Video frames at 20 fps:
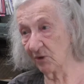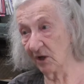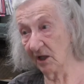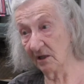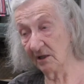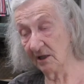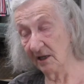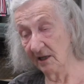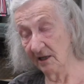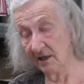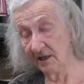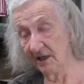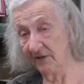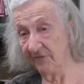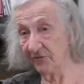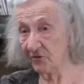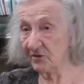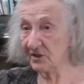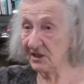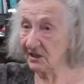well,
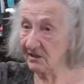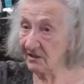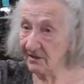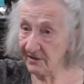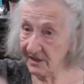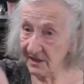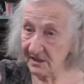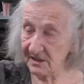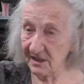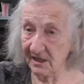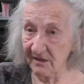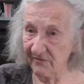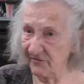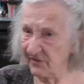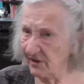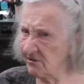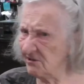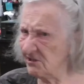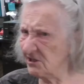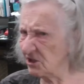if you did this, and a
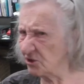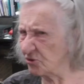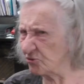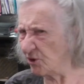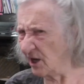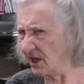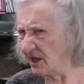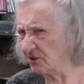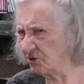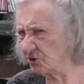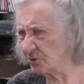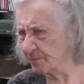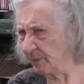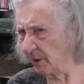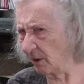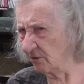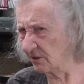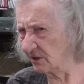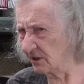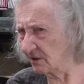very strange
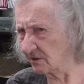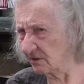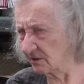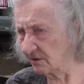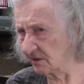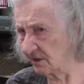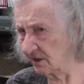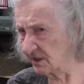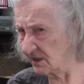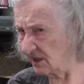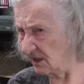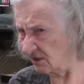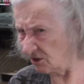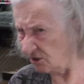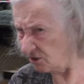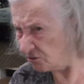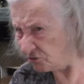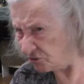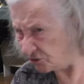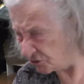bowing. I said, are
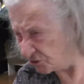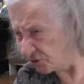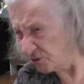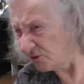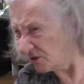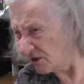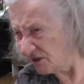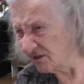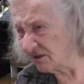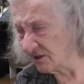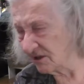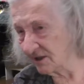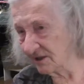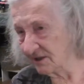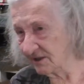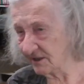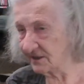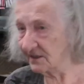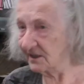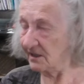you sure?
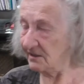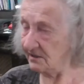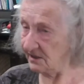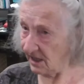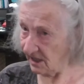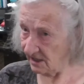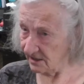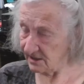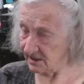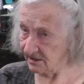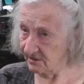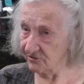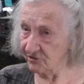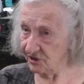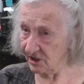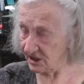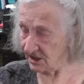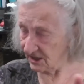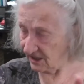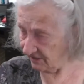He said, yes,
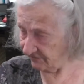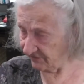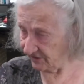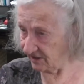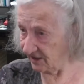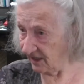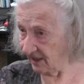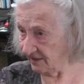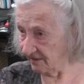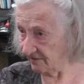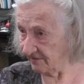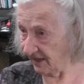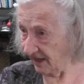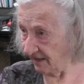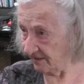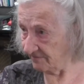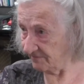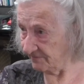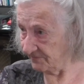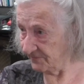just leave it like
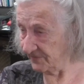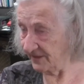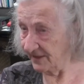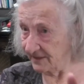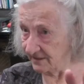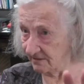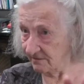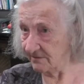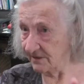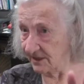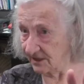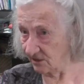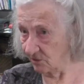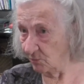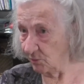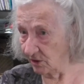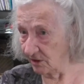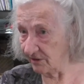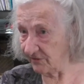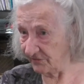that. It'll
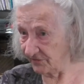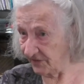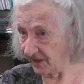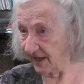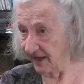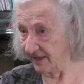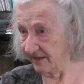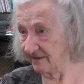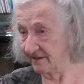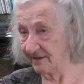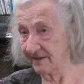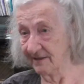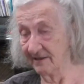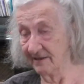work fine.